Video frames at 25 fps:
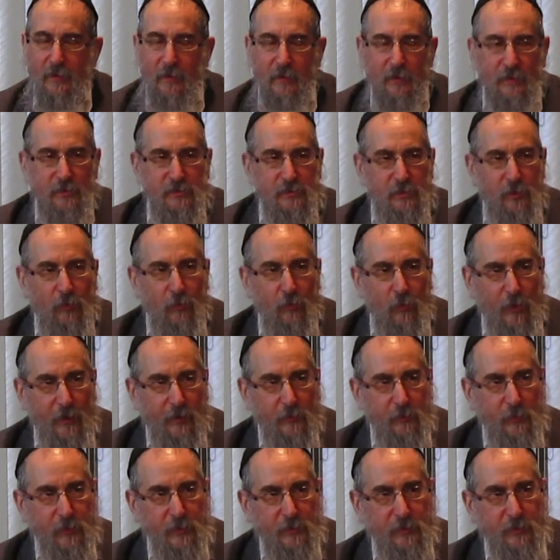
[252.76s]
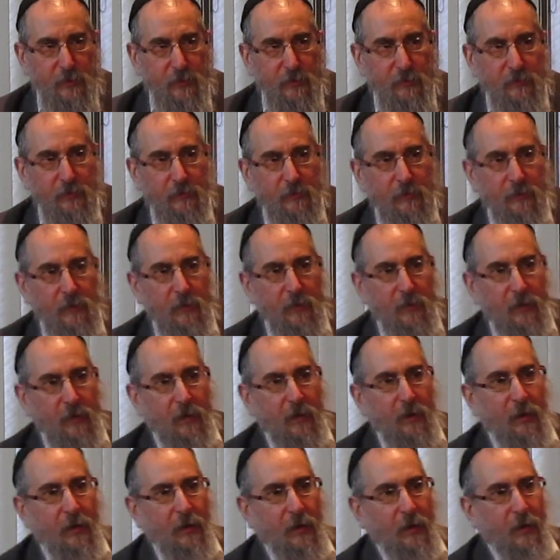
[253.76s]
So what did we do?
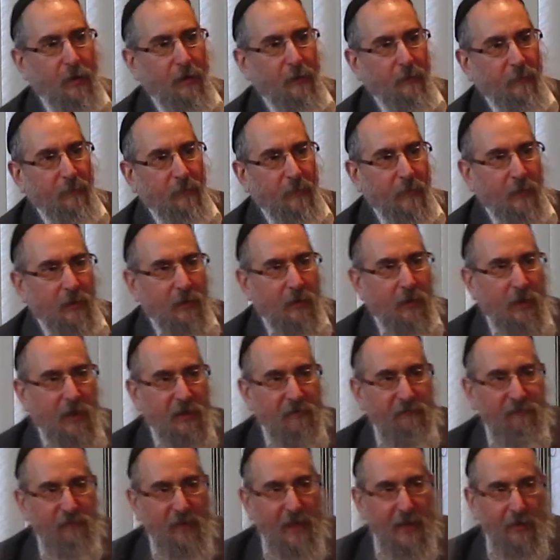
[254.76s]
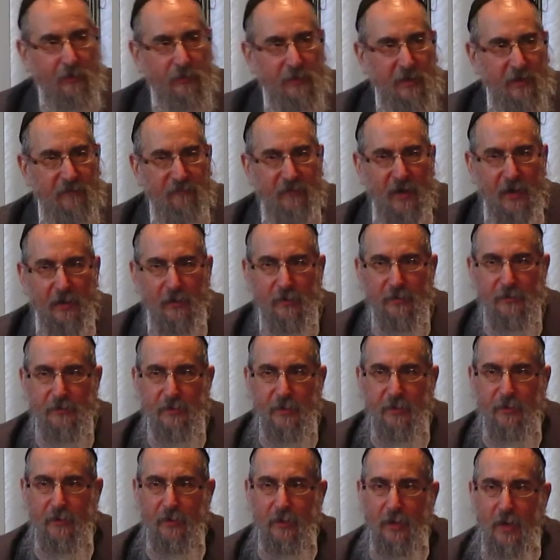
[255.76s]
I found a
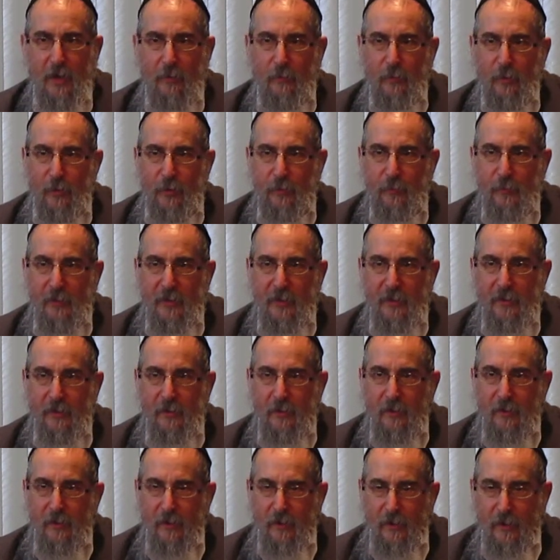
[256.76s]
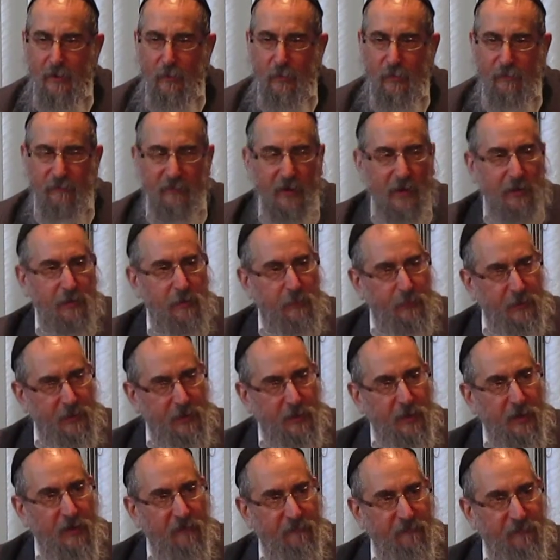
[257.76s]
volunteer to come with me. We found a big
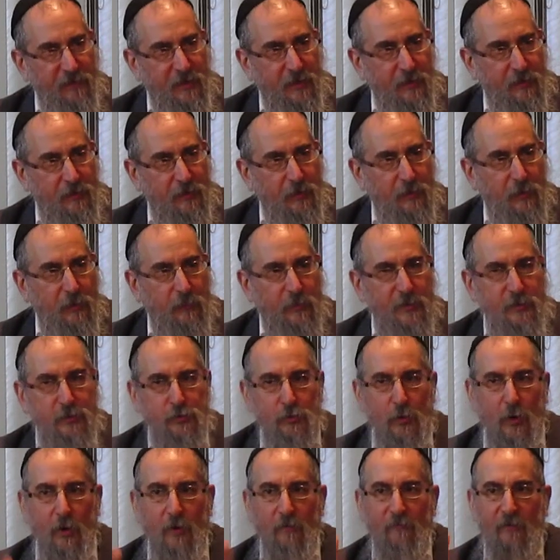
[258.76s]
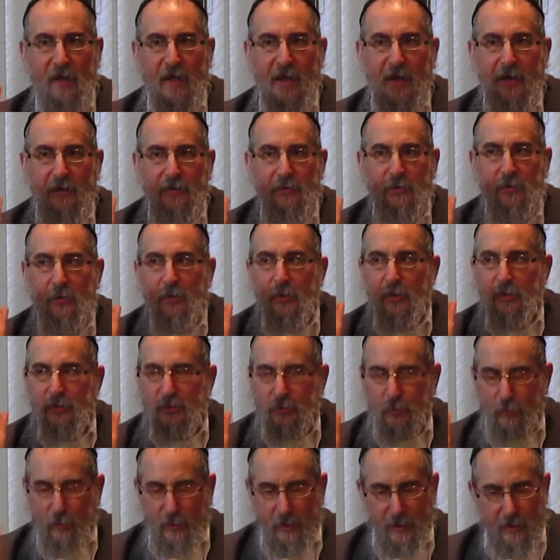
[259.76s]
enough vehicle, and we drove out
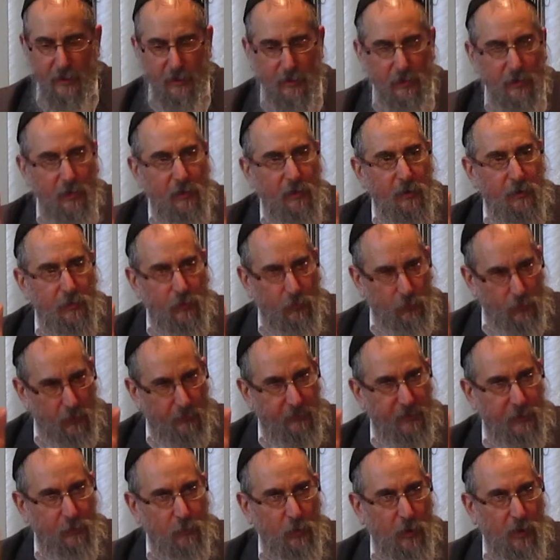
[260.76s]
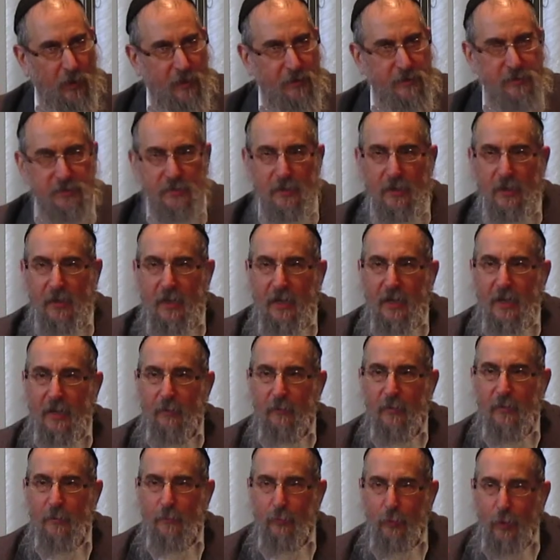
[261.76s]
to where the woman was, and
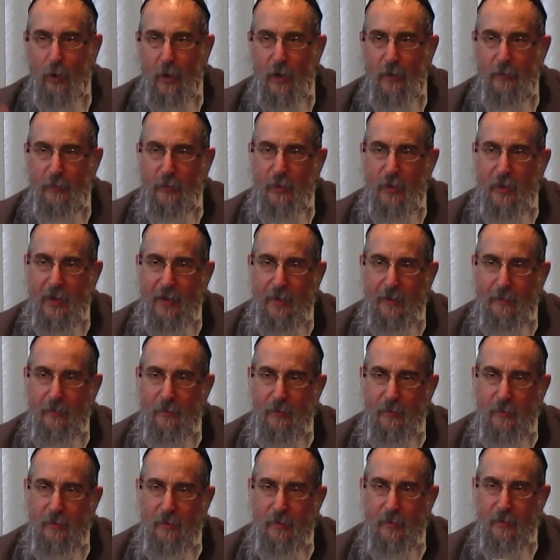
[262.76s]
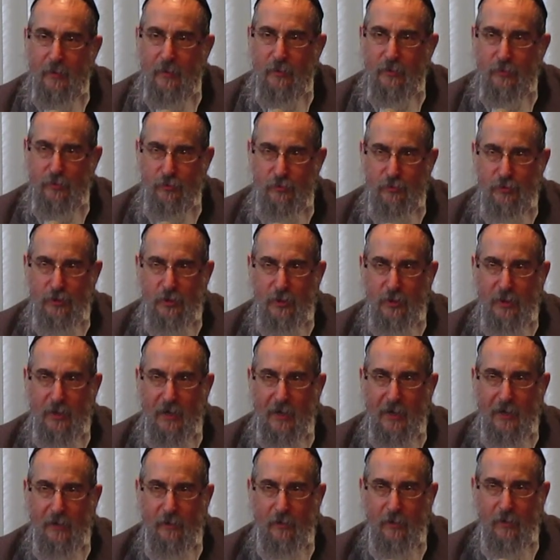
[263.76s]
we brought them to
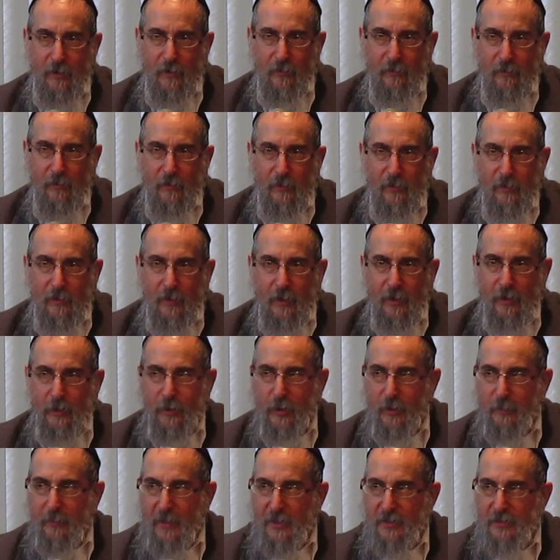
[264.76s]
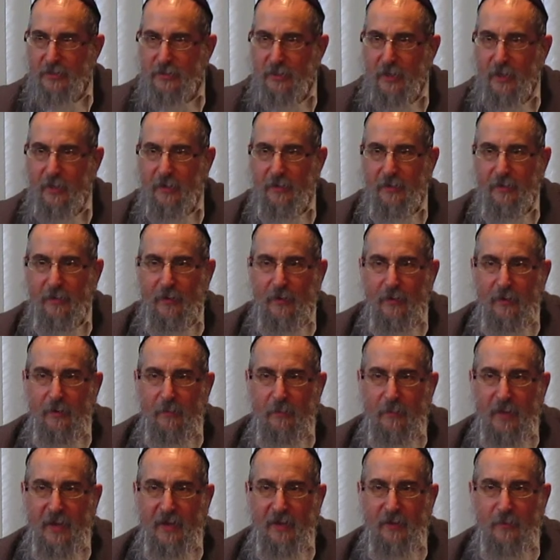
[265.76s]
Chicago. I think my son
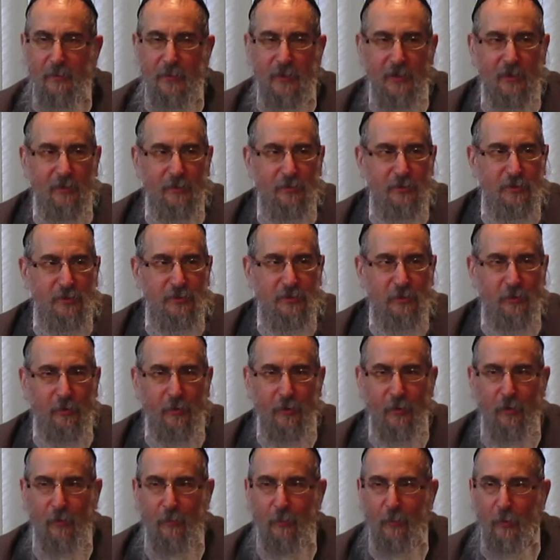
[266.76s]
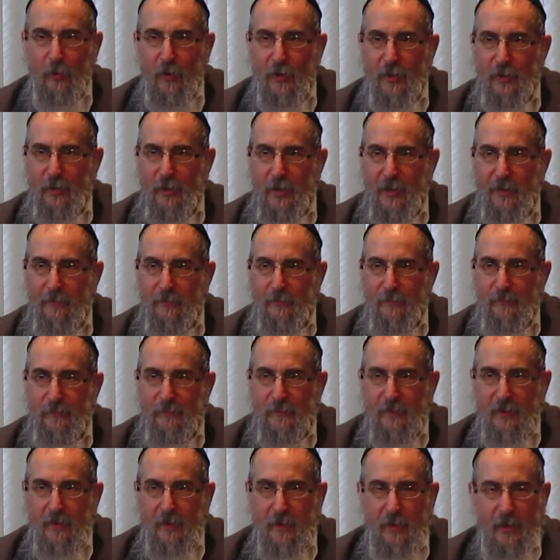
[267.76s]
may have been just a little boy then.
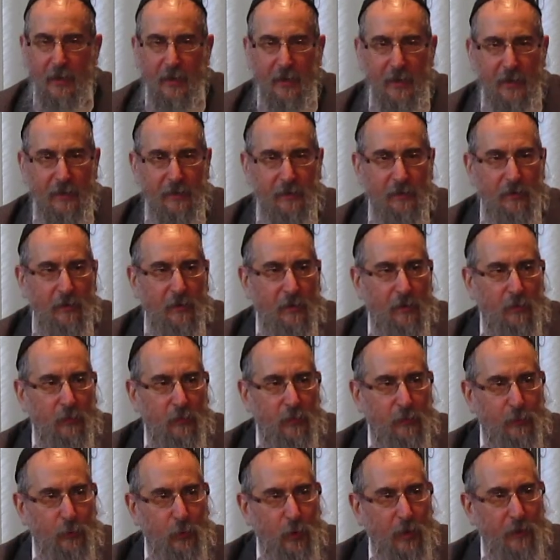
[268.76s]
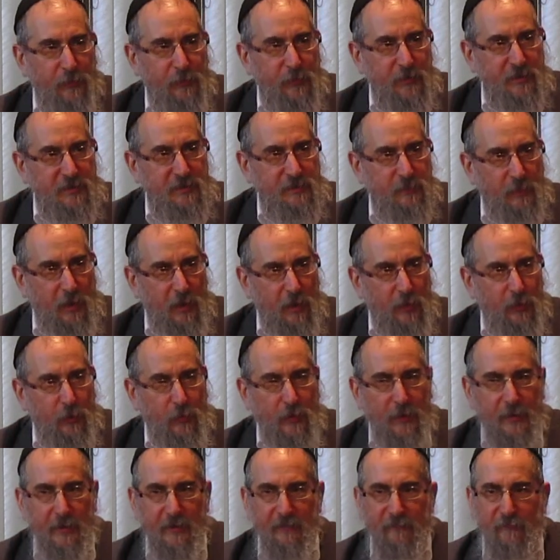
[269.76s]
And we brought this mother
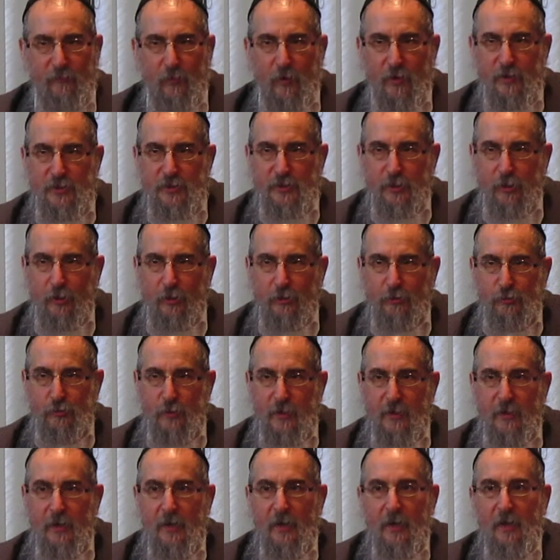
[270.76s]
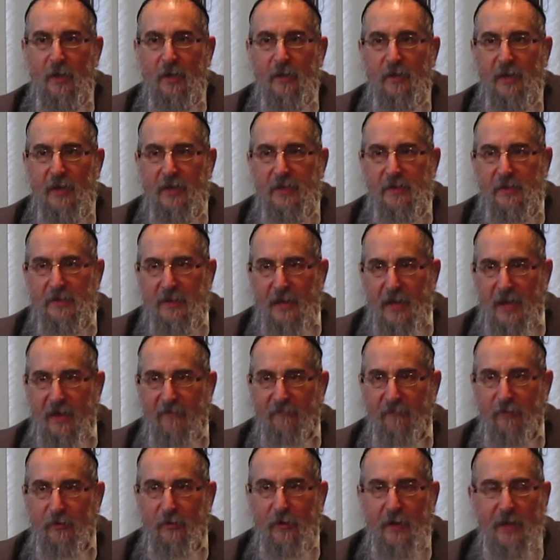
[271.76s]
and their 4 children. They
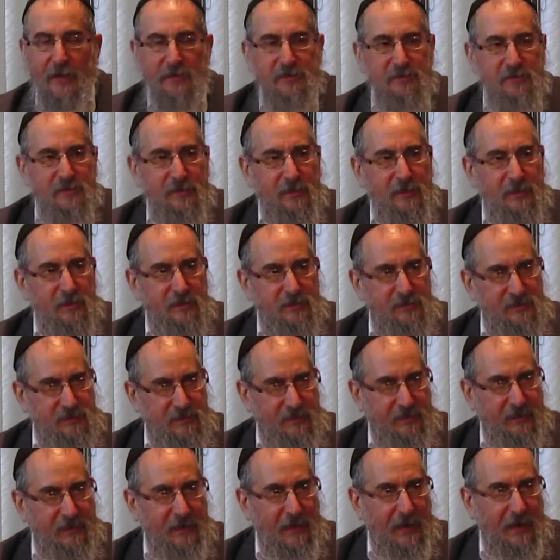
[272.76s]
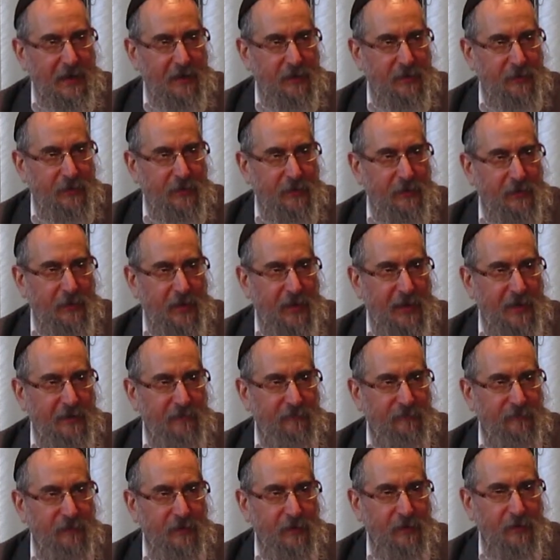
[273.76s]
never had seen a synagogue in their life.
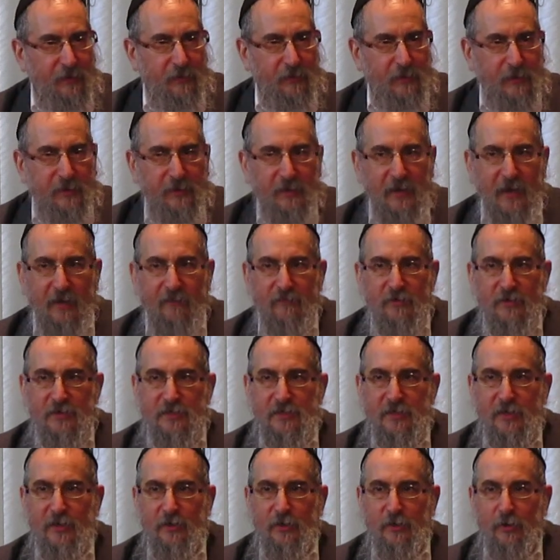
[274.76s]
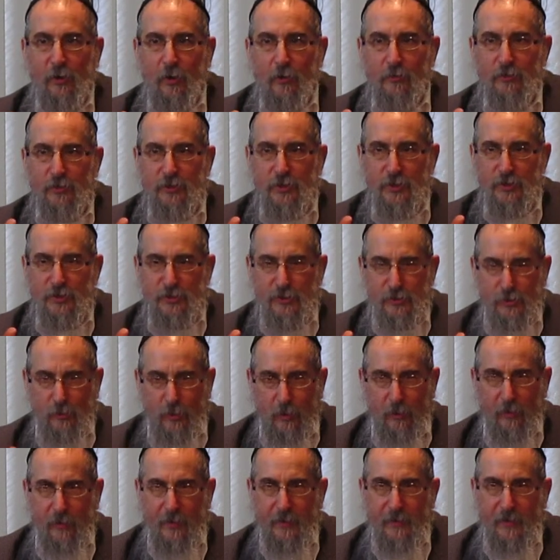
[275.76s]
They'd never seen a kosher
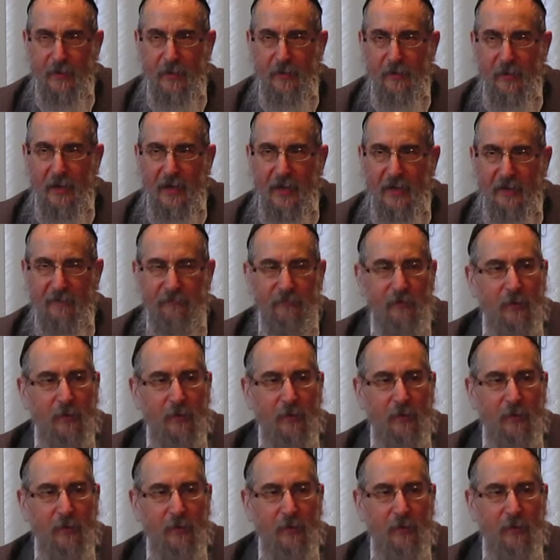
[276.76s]
store in their life.